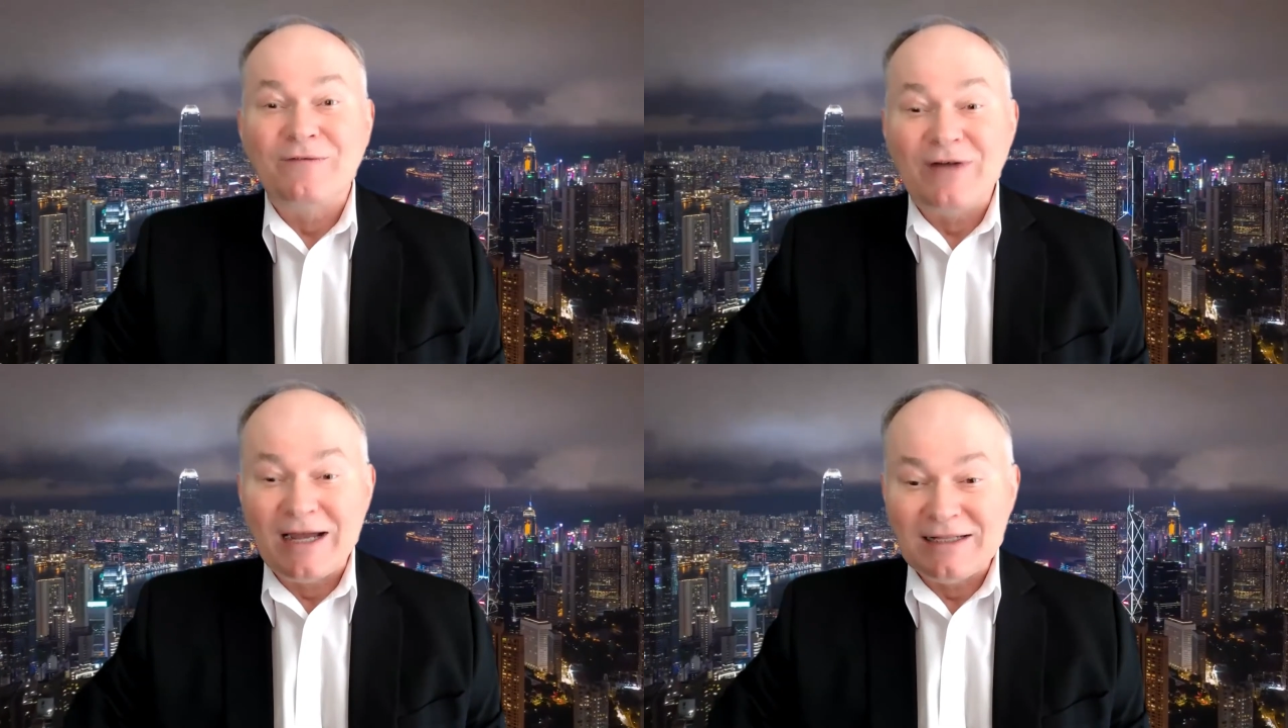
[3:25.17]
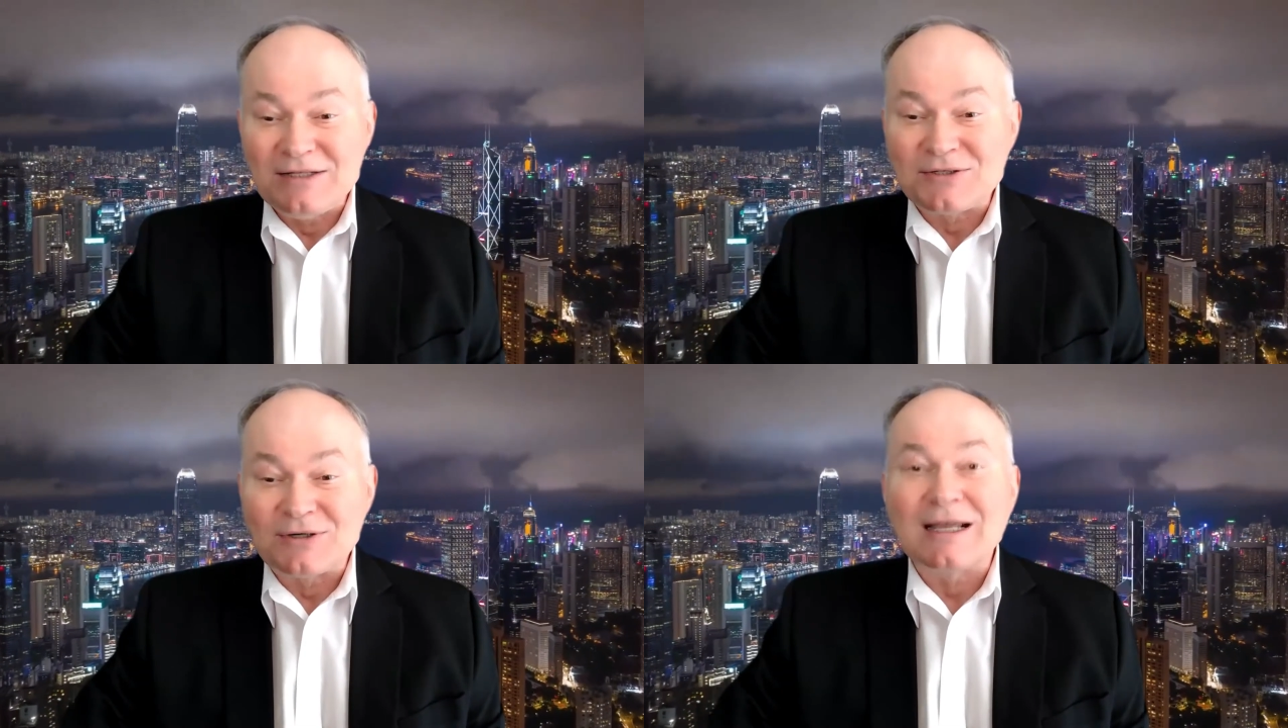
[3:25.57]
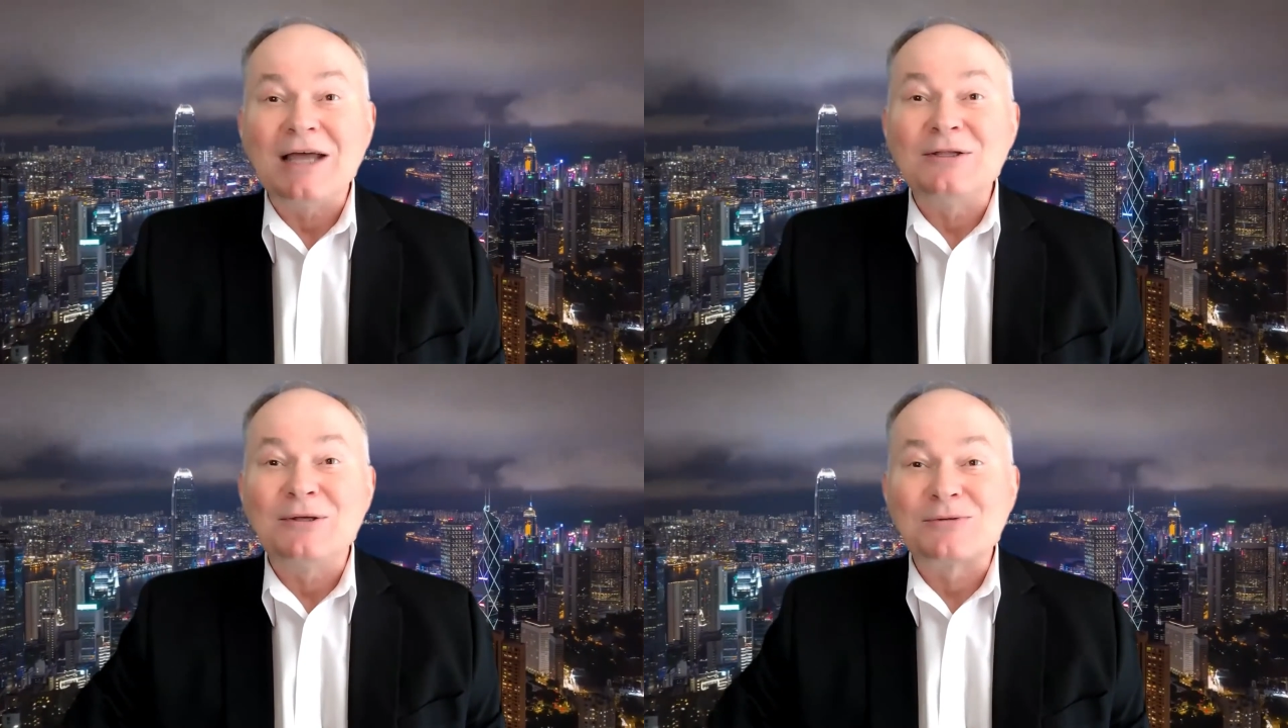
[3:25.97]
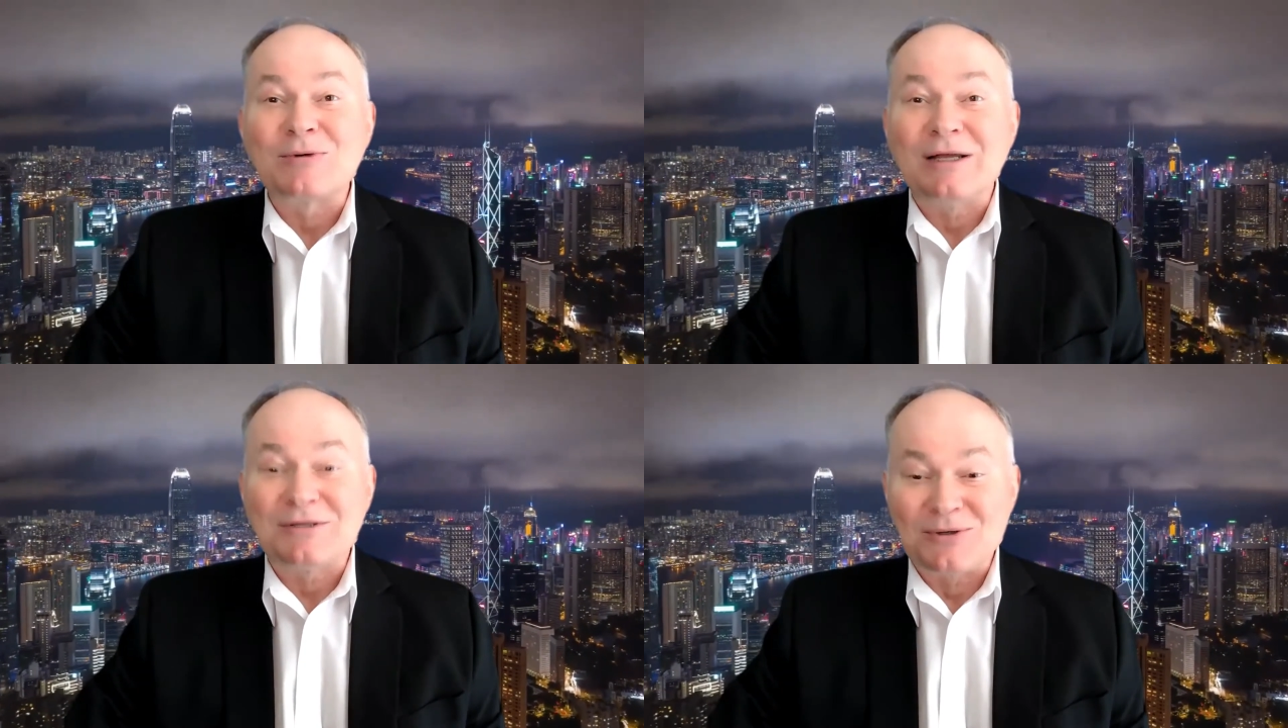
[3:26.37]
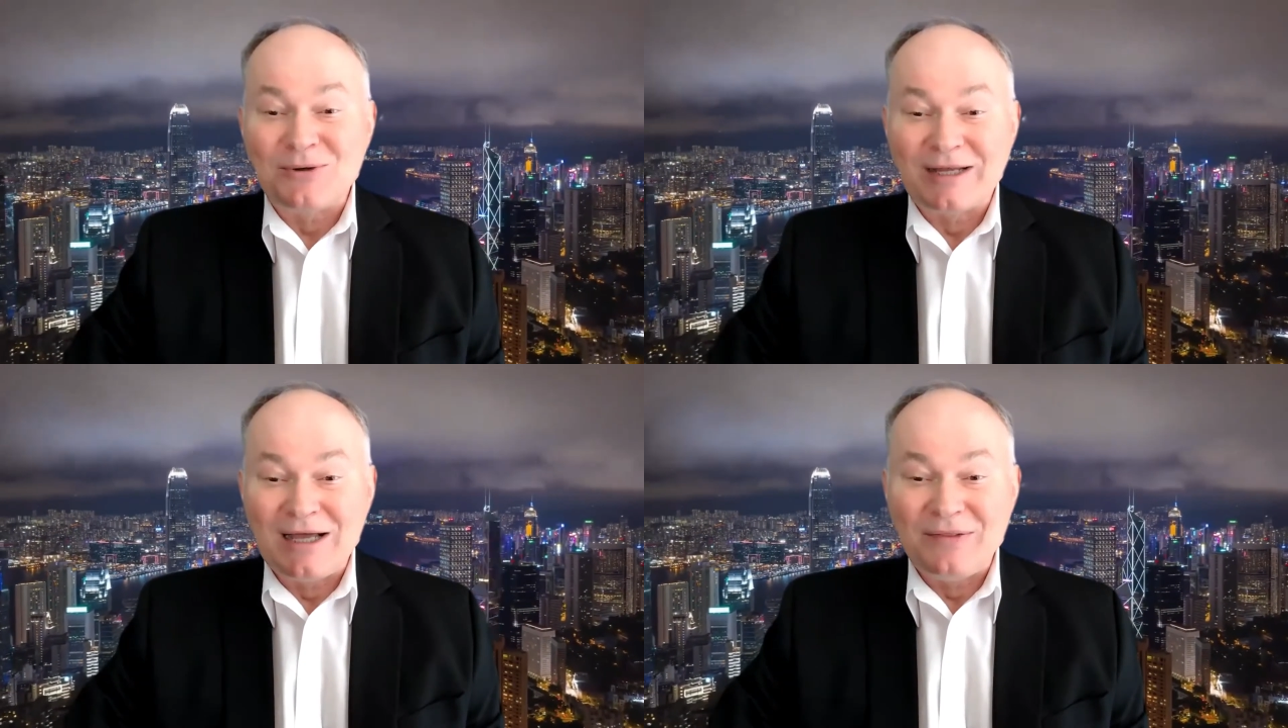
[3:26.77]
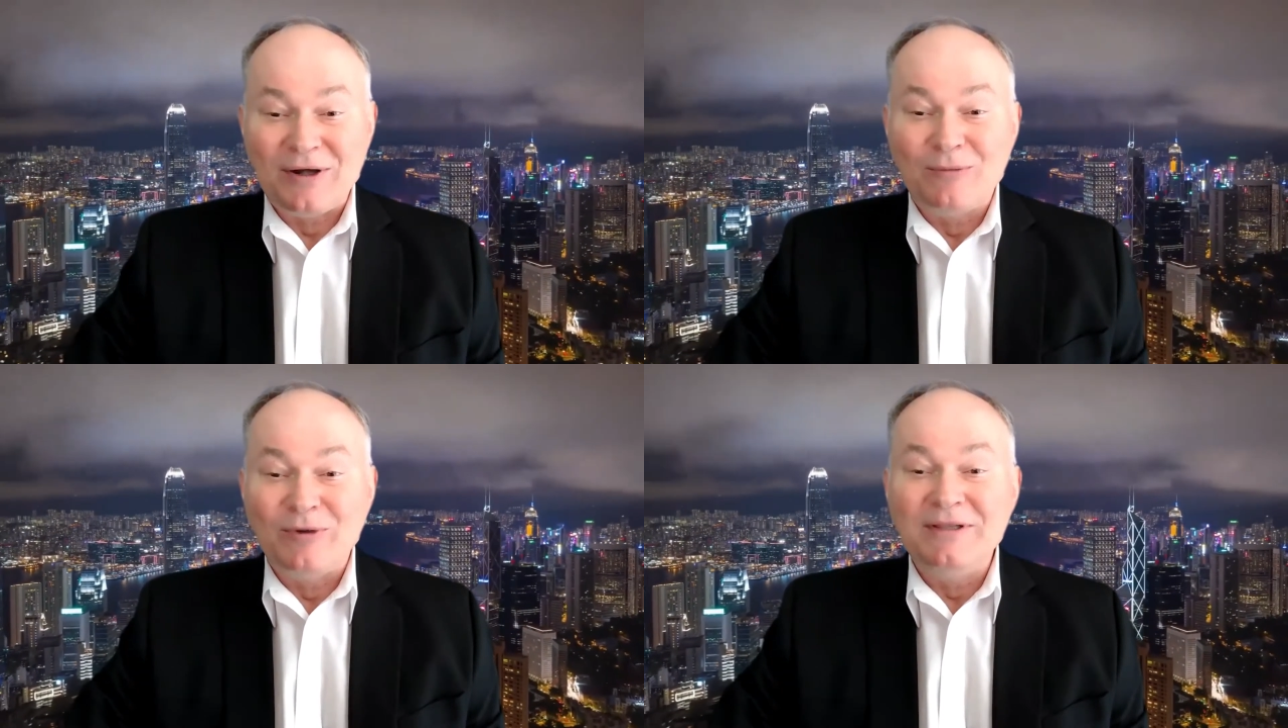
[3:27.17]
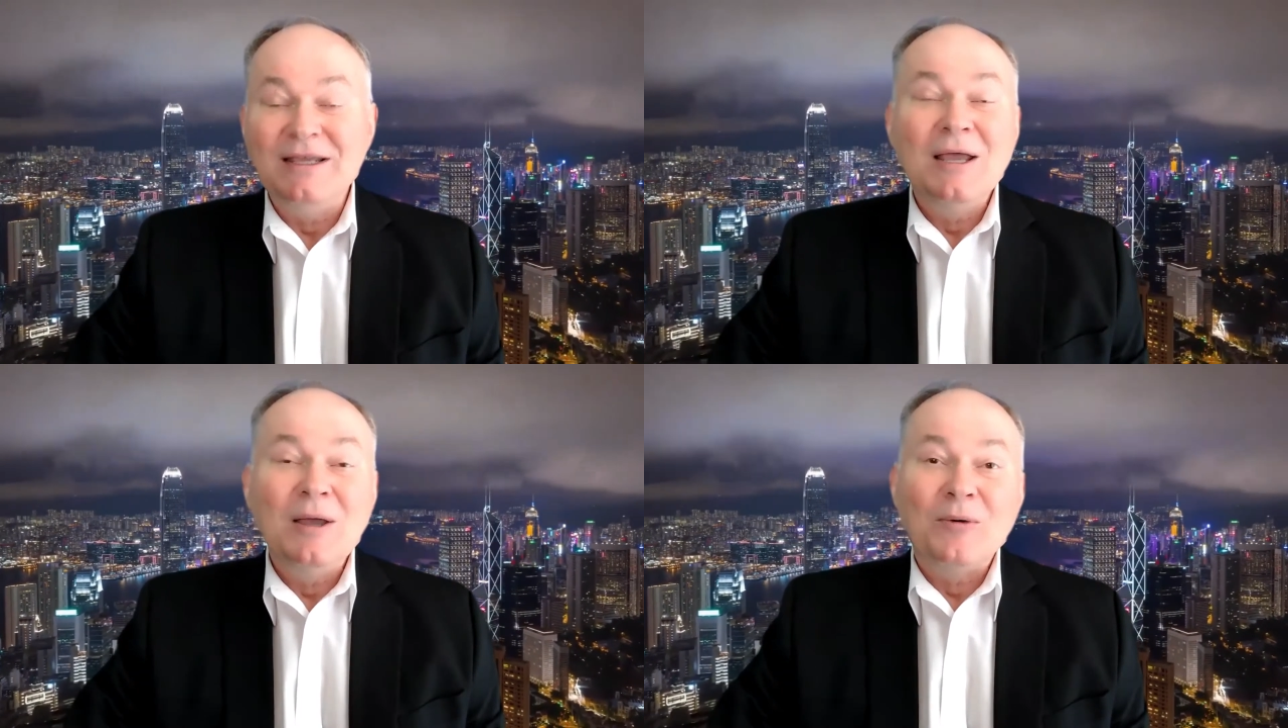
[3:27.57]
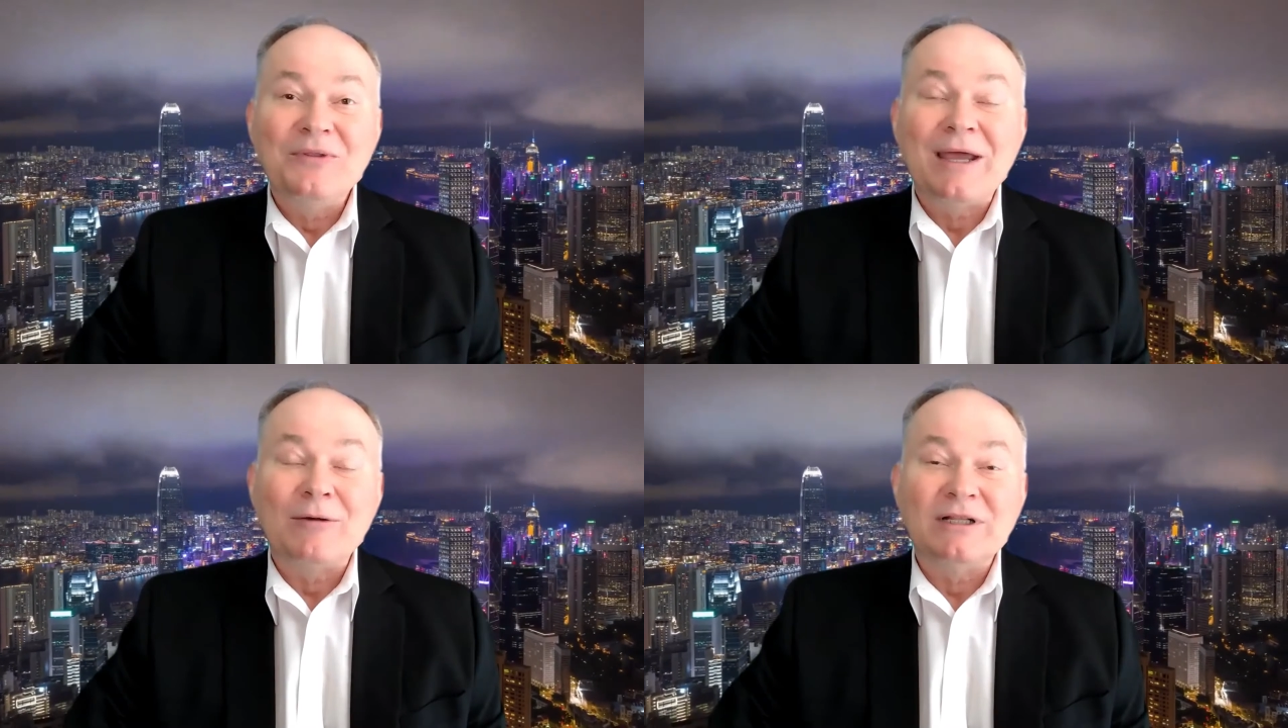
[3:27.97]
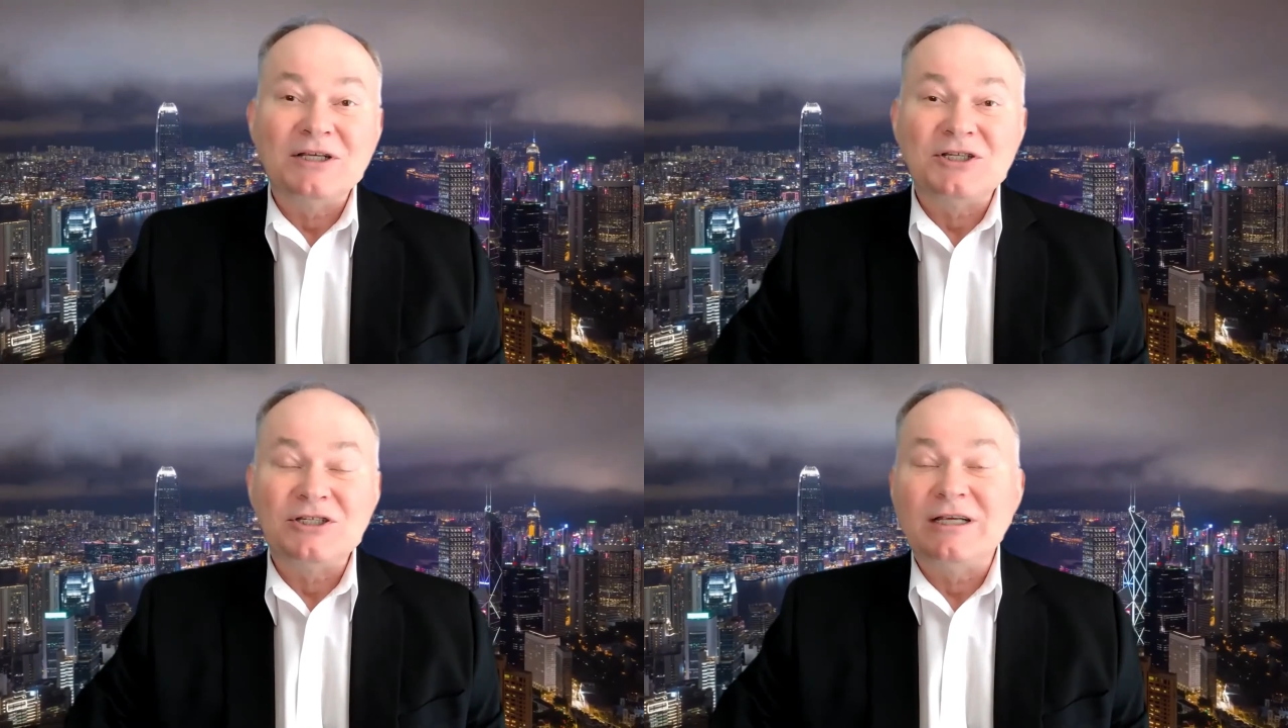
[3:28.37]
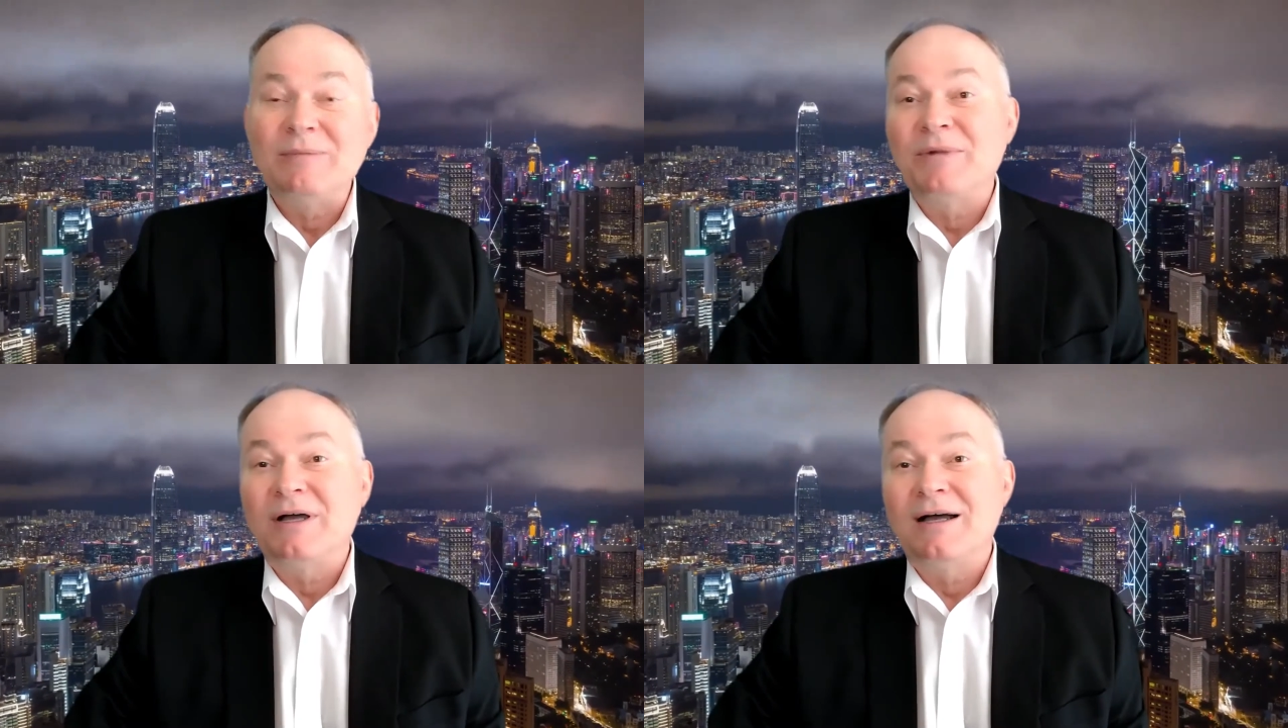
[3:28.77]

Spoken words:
violence or God knows what else going on there when that relationship